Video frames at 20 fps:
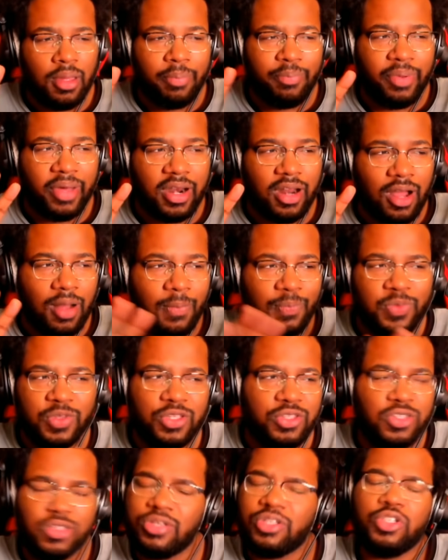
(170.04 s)
but um,
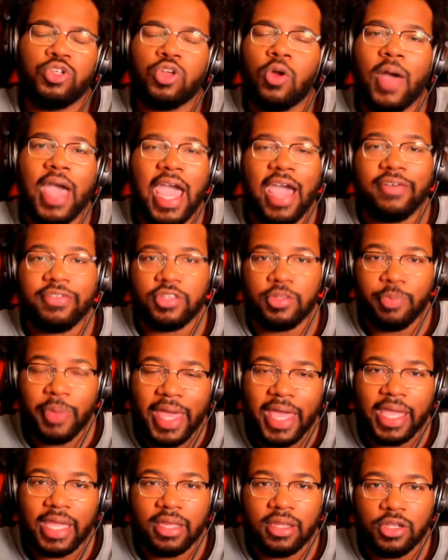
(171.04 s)
you don't have to
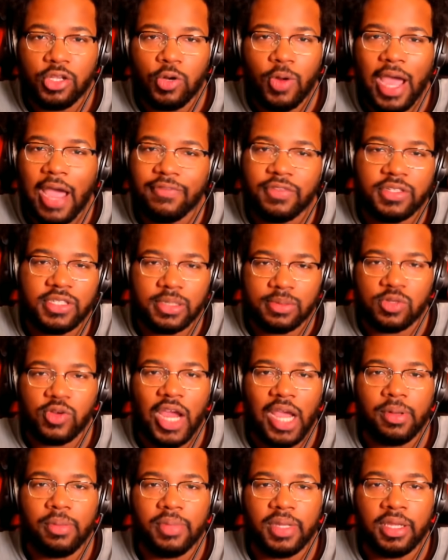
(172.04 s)
pay. You don't have to
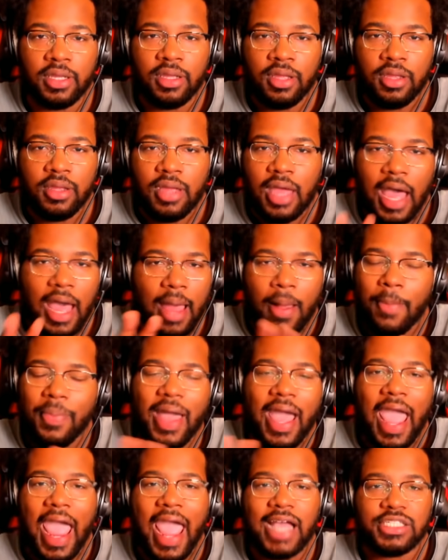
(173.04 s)
subscribe to me. I, I'm
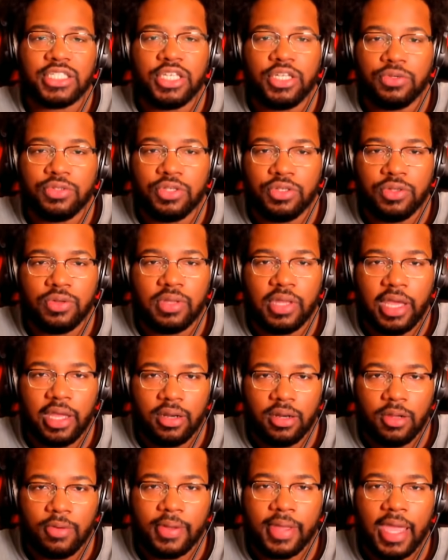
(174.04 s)
not asking you to do
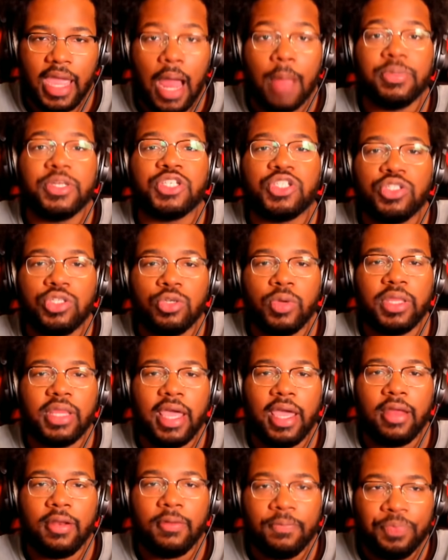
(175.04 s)
that, okay? I'm just doing
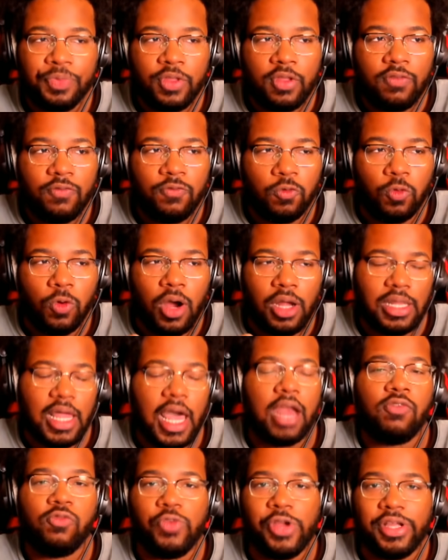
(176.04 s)
that for a
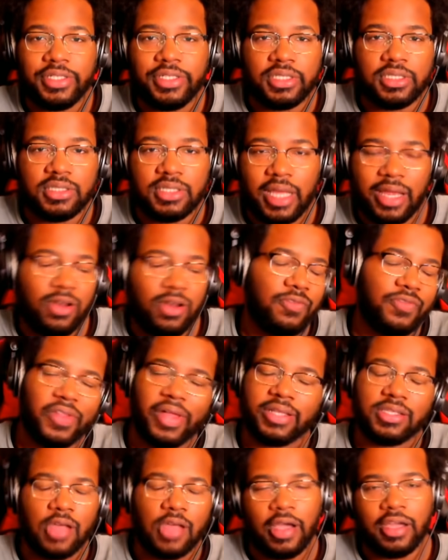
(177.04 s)
lot of reasons I don't
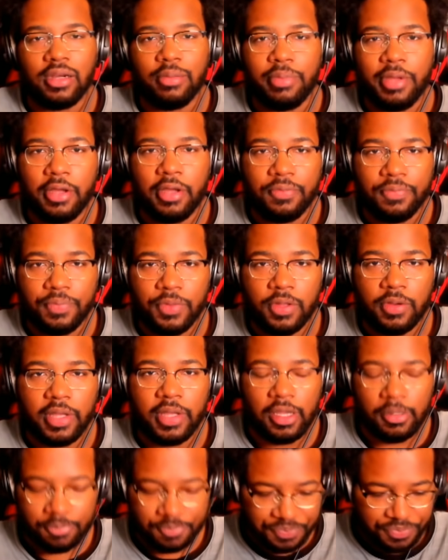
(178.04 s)
feel like talking about,
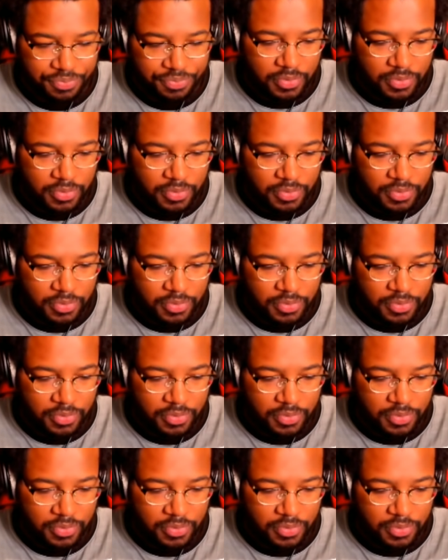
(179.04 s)
okay?